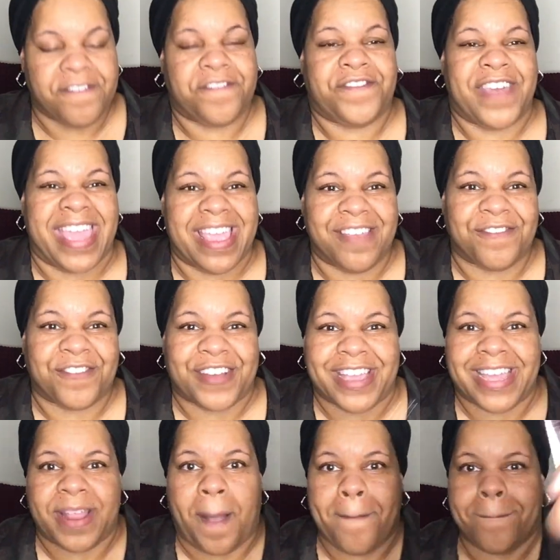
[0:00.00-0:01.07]

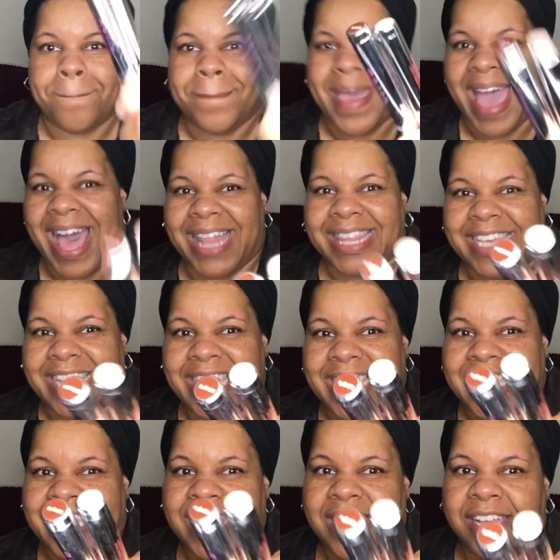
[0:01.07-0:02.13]
favorite
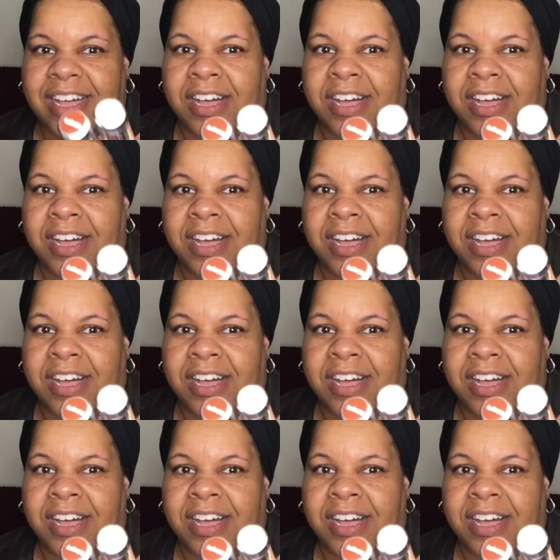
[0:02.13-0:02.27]
Mally